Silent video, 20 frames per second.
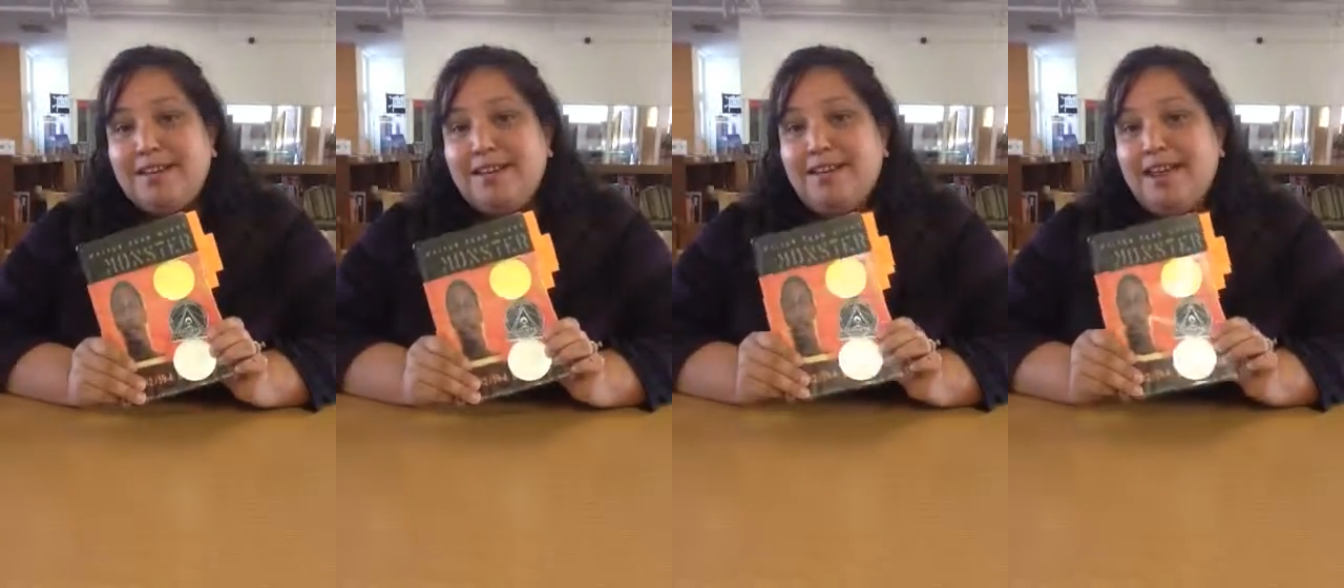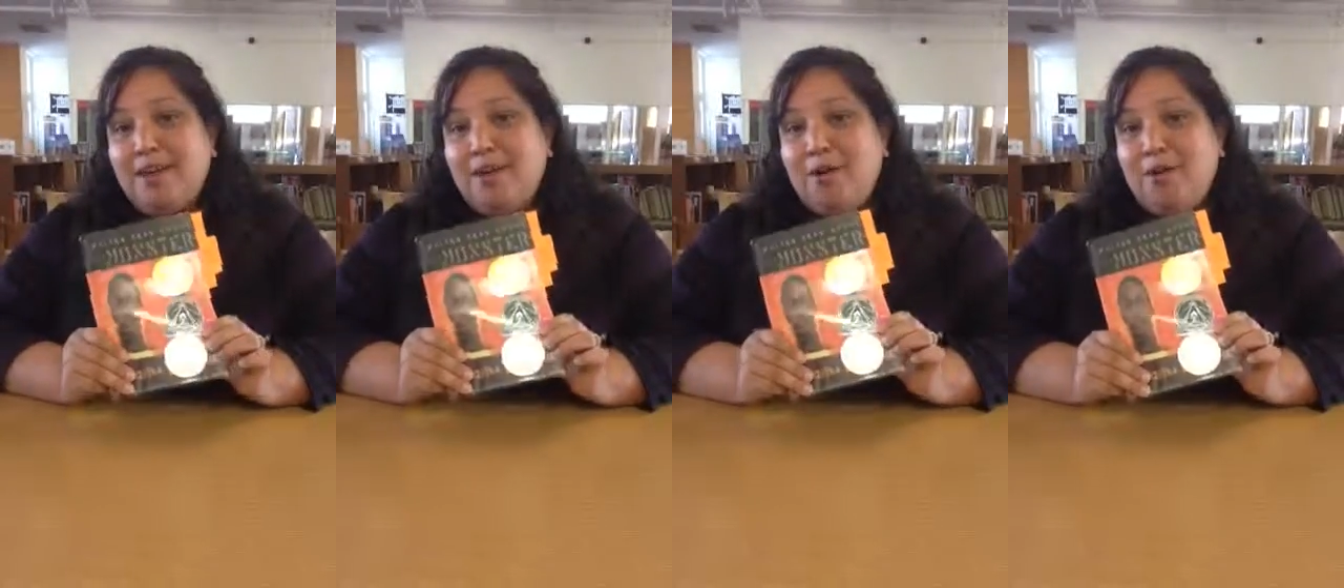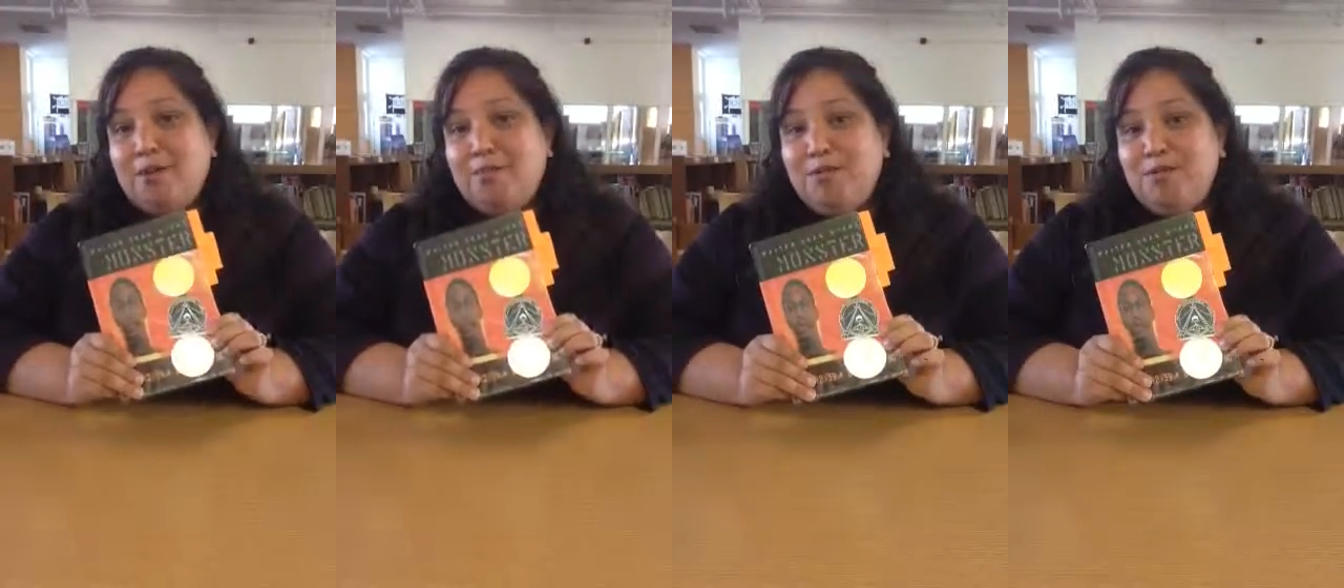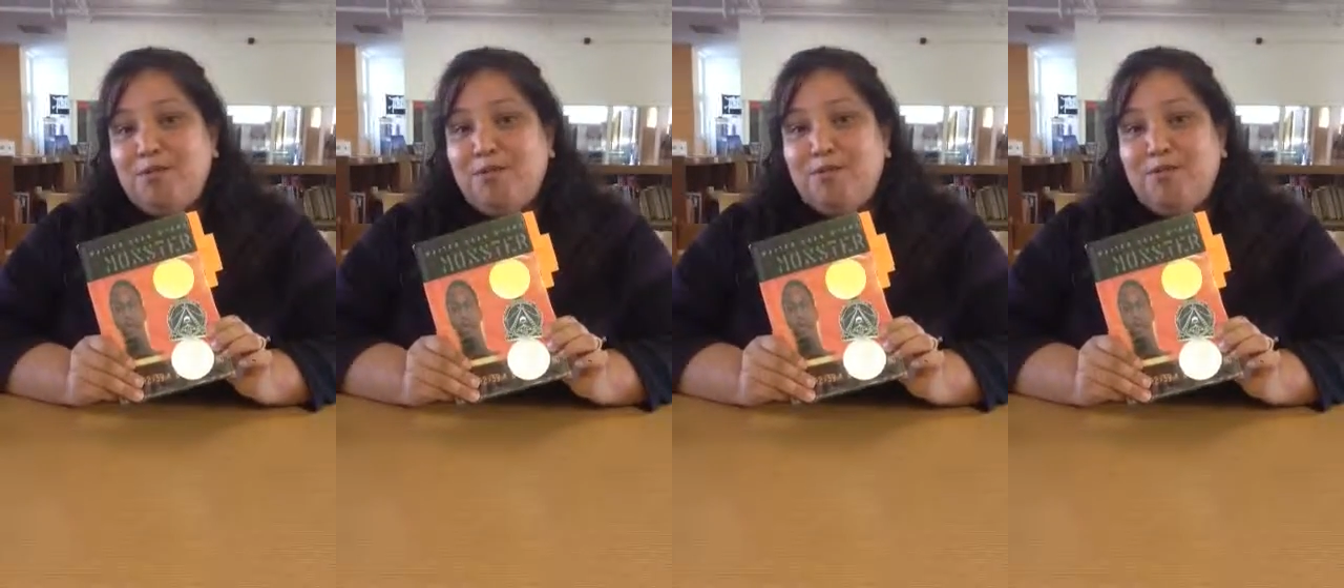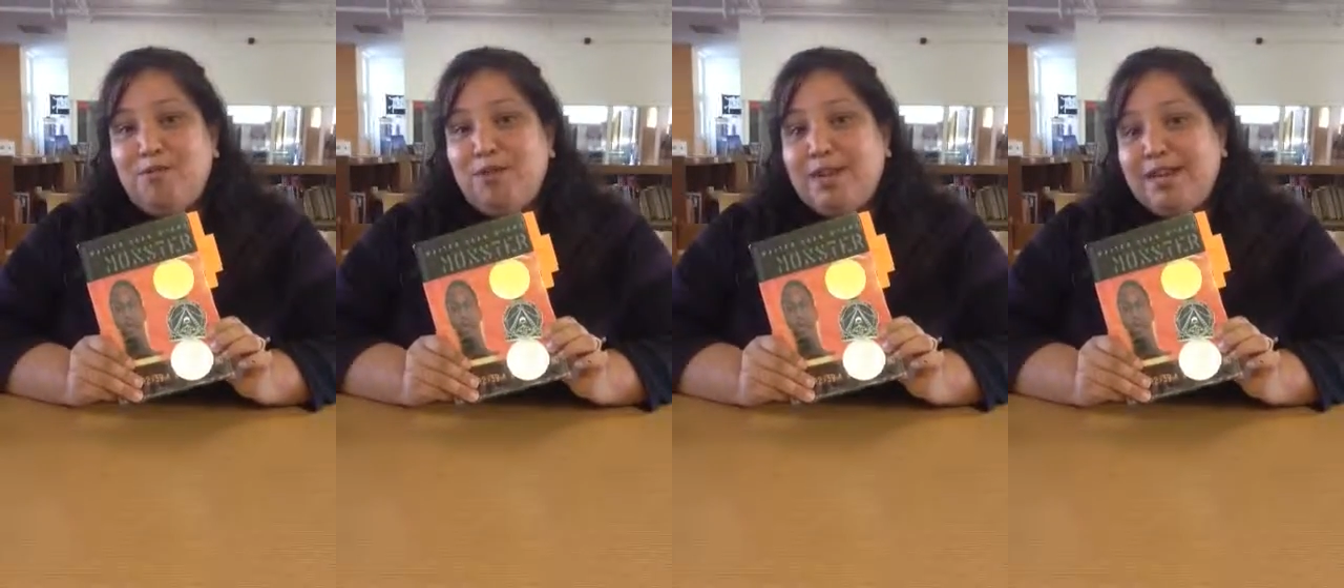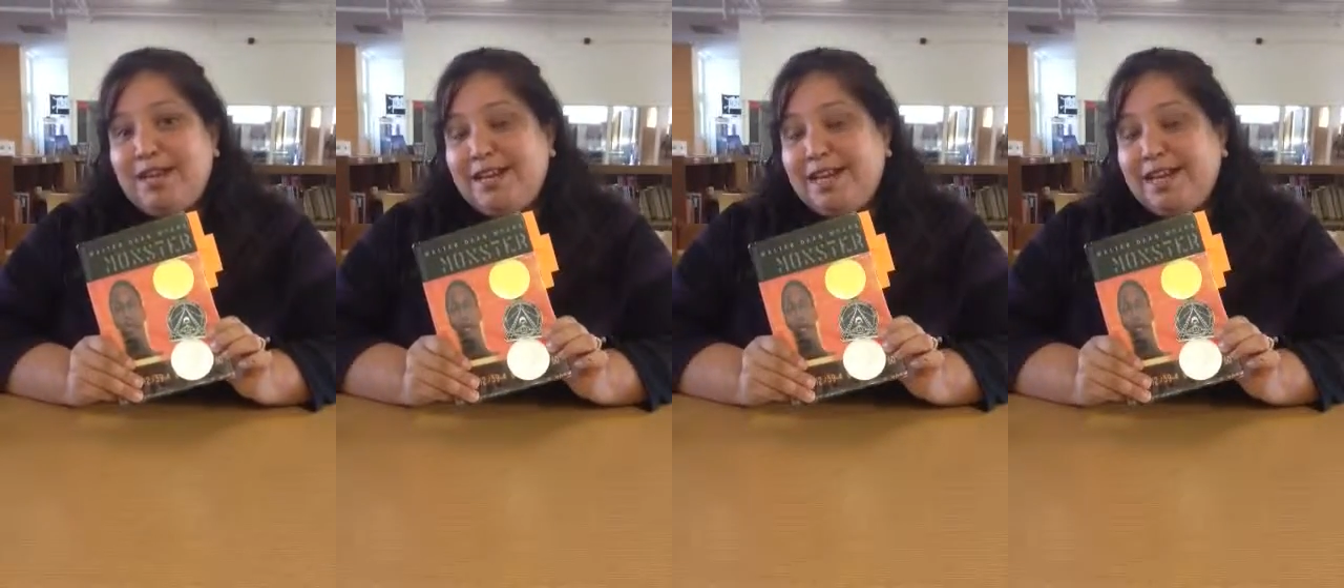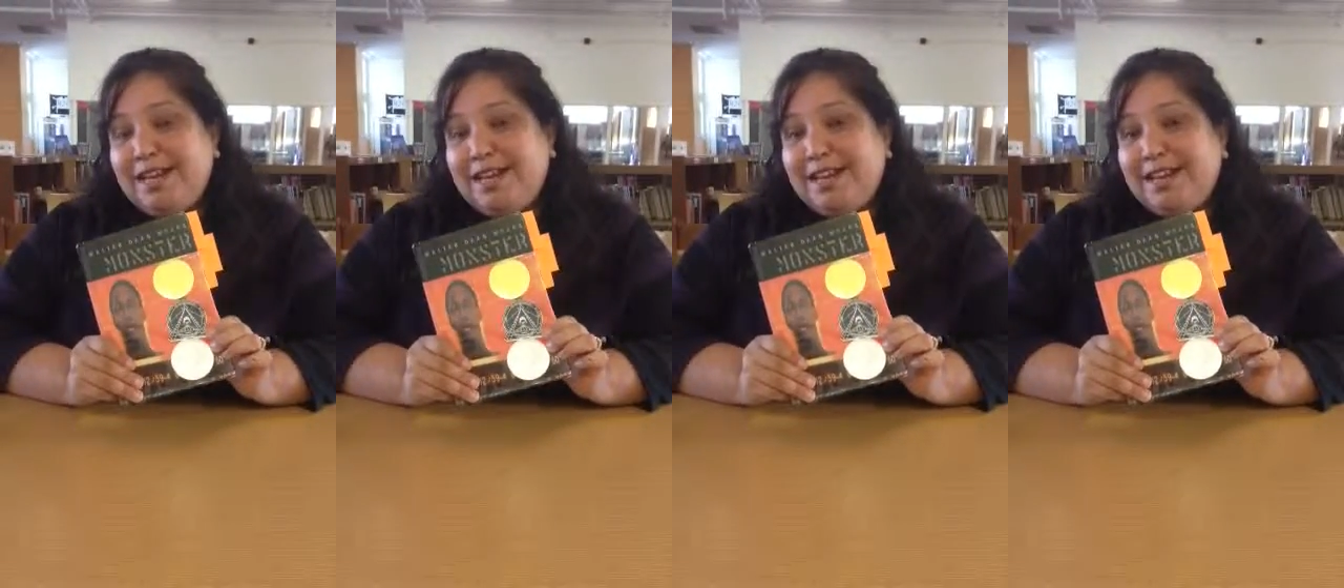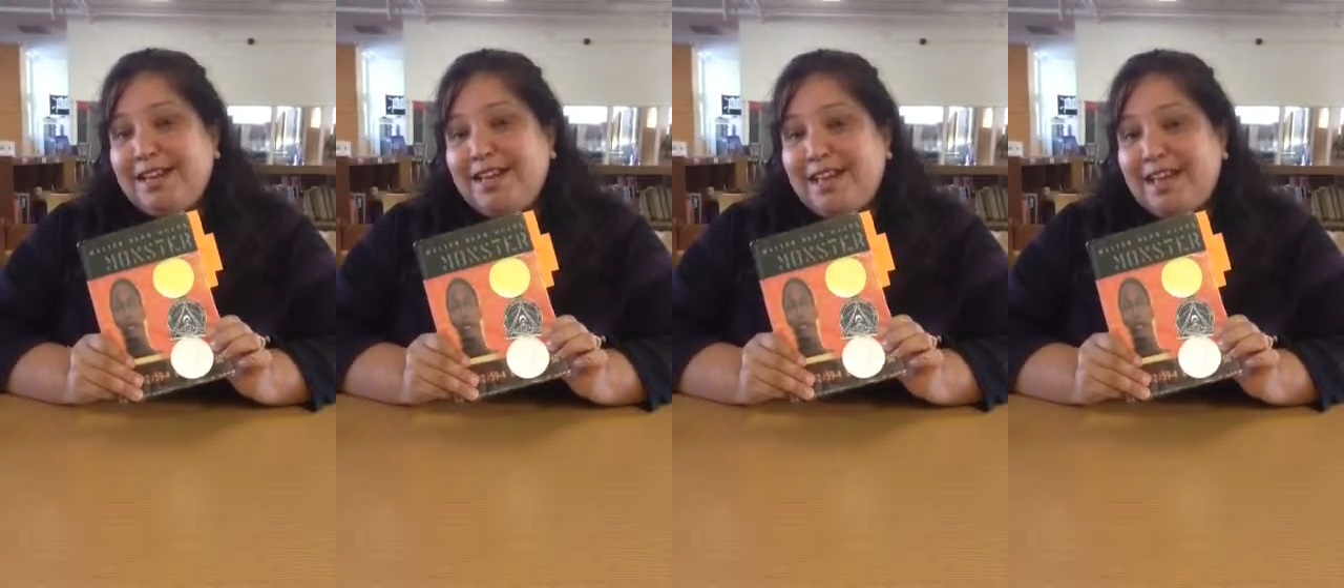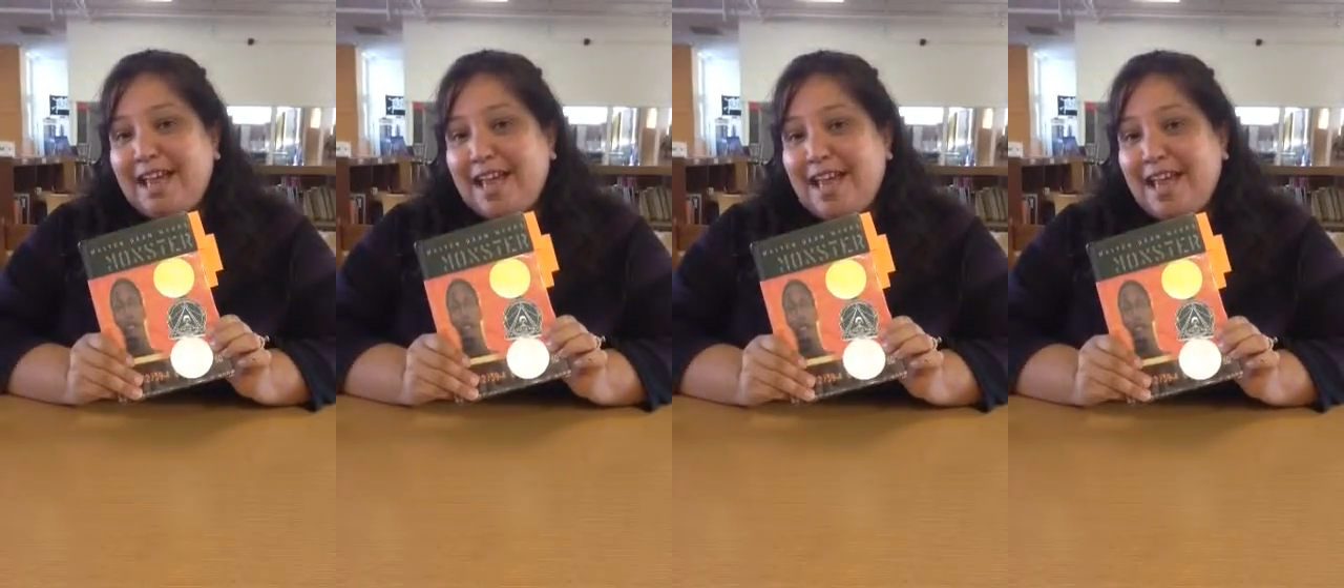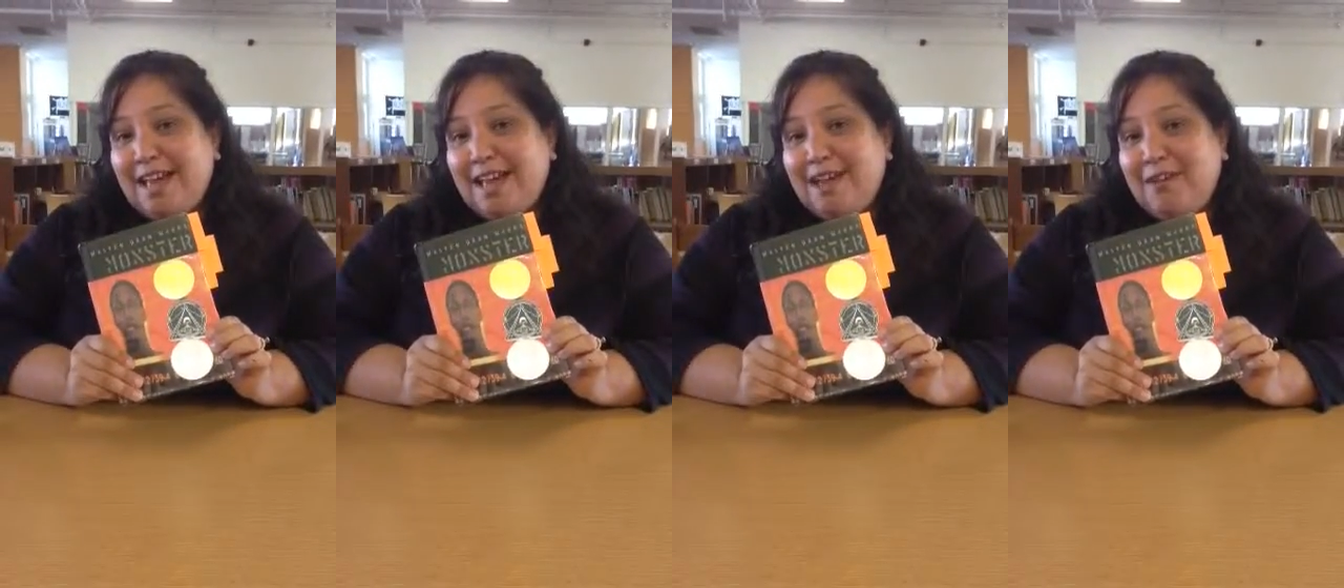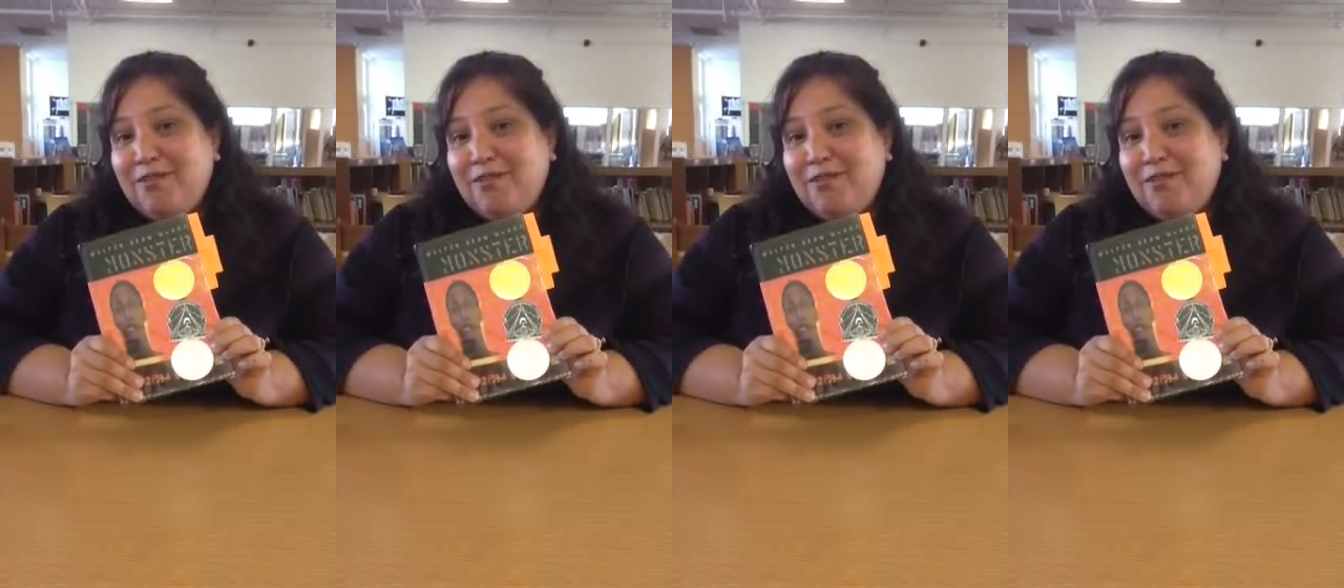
and I hope you read it at